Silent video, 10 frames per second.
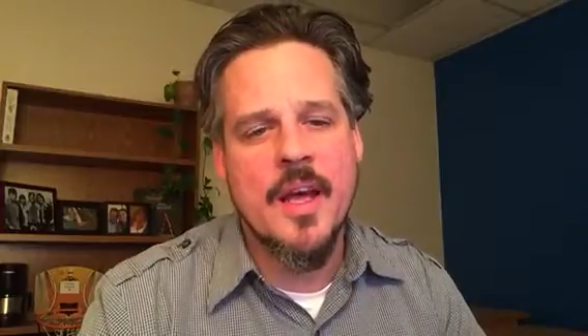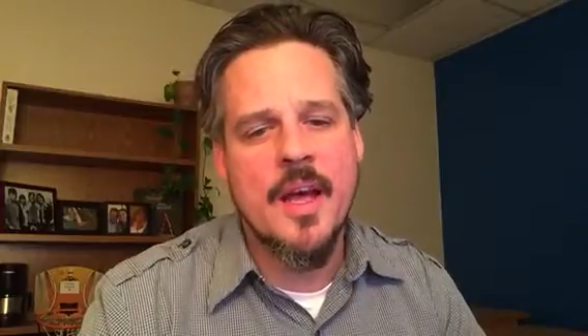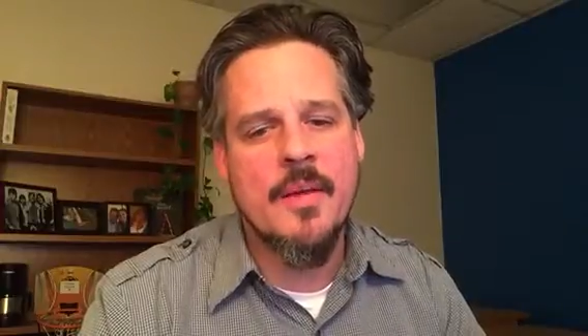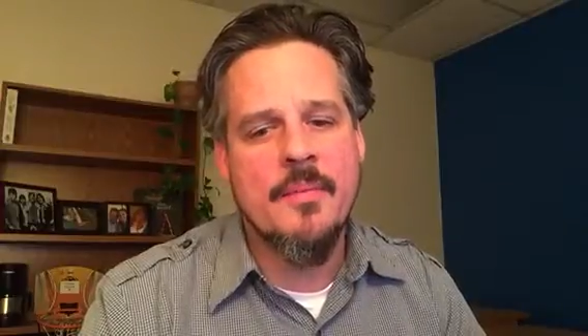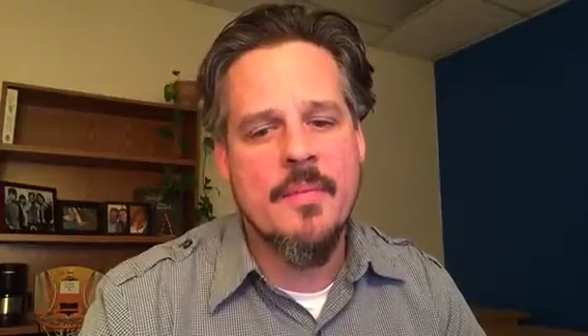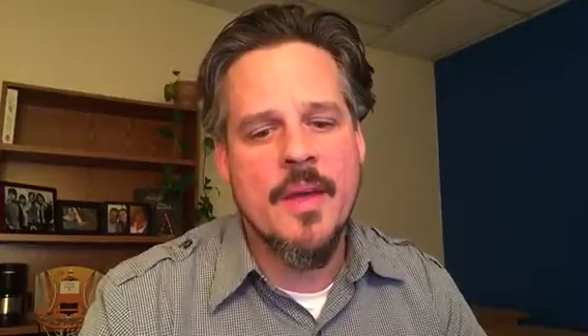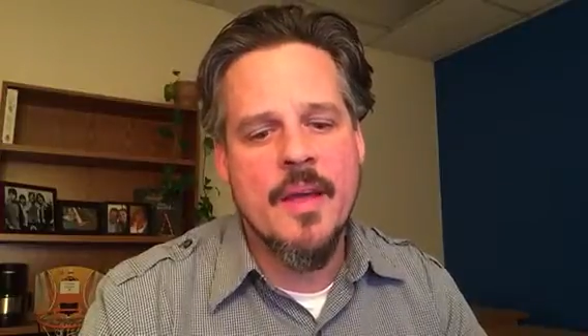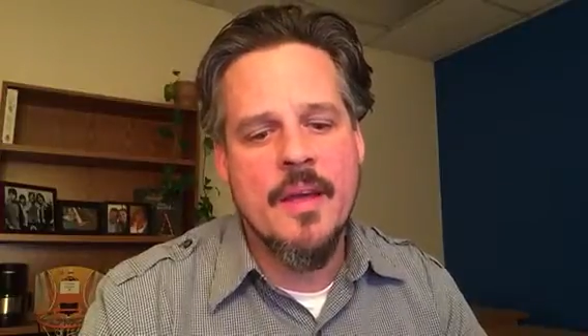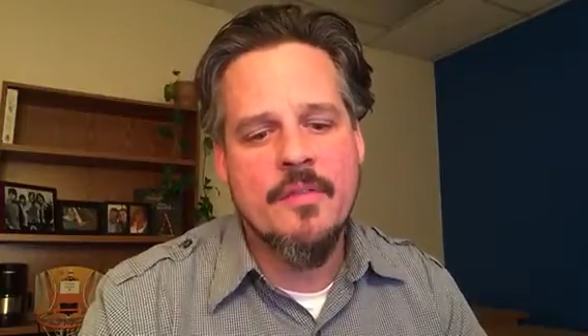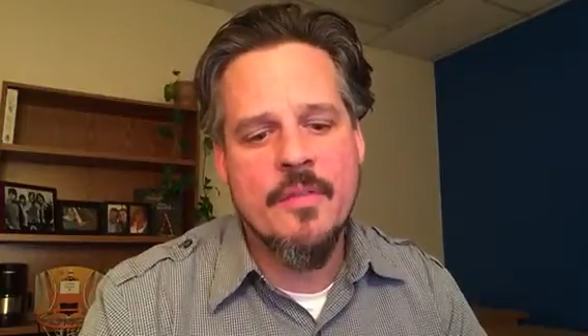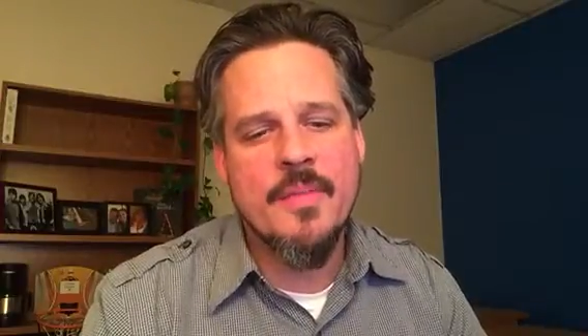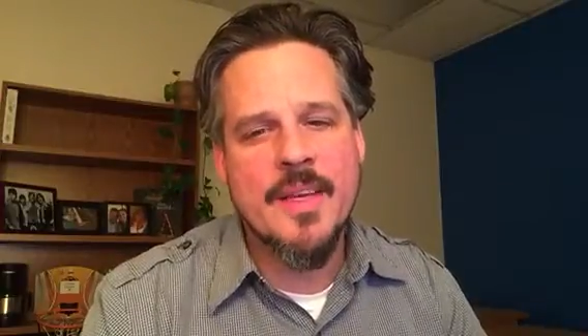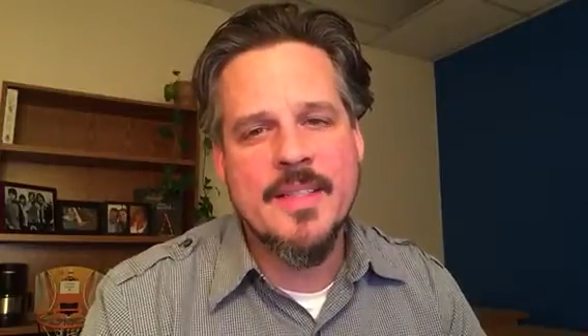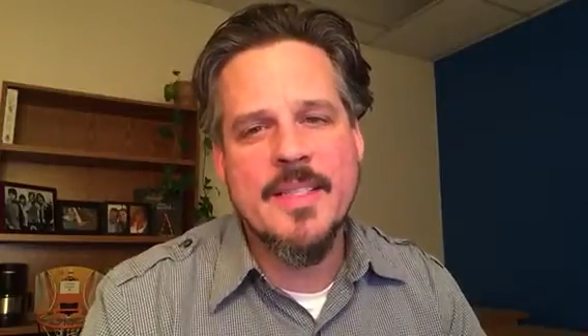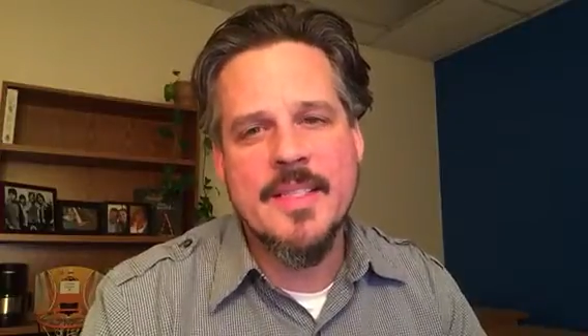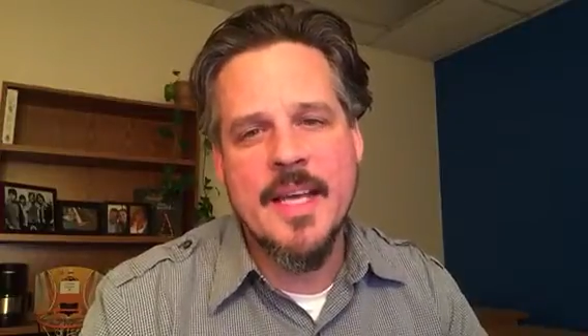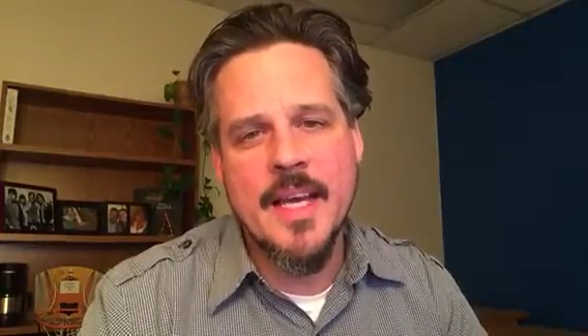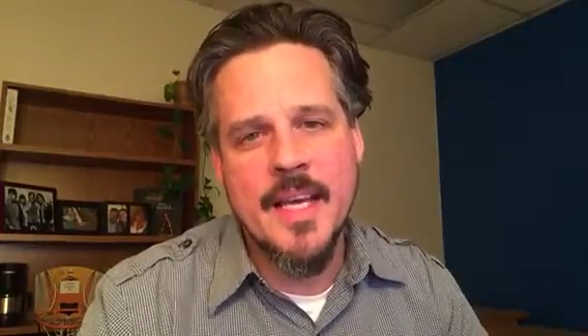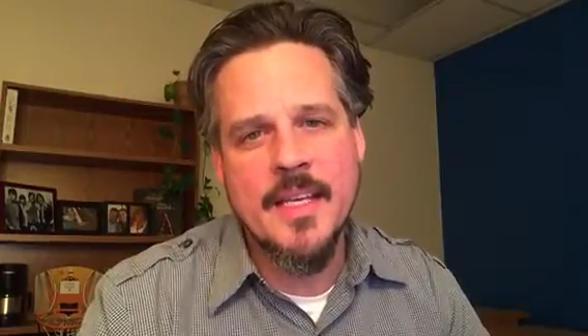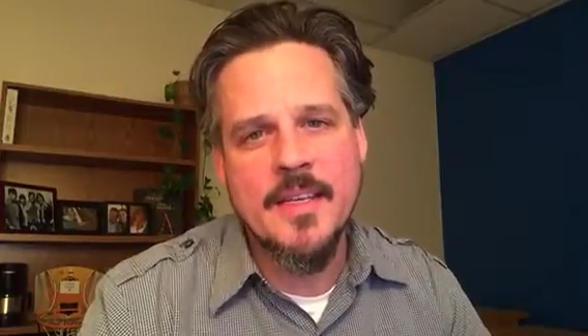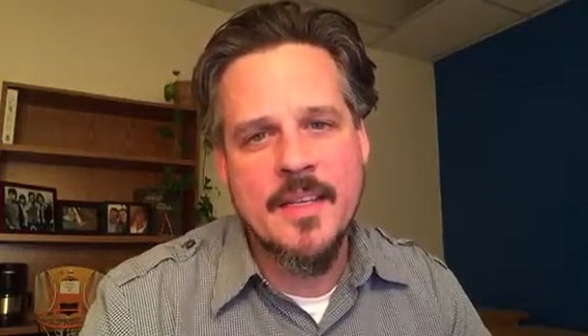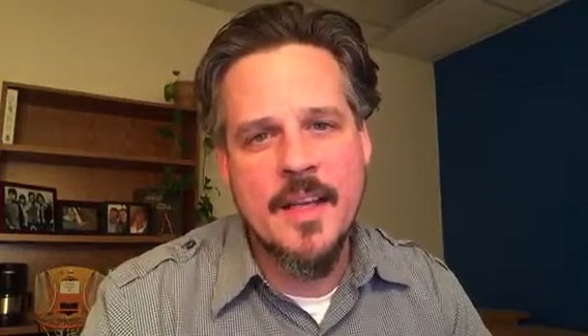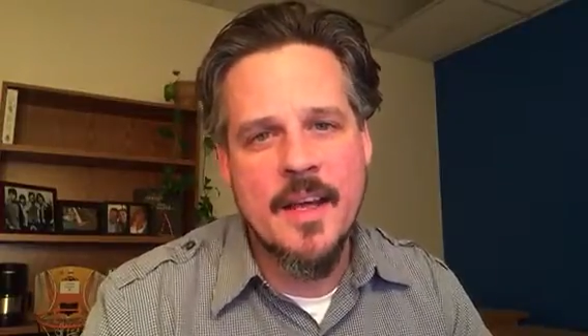from being detained.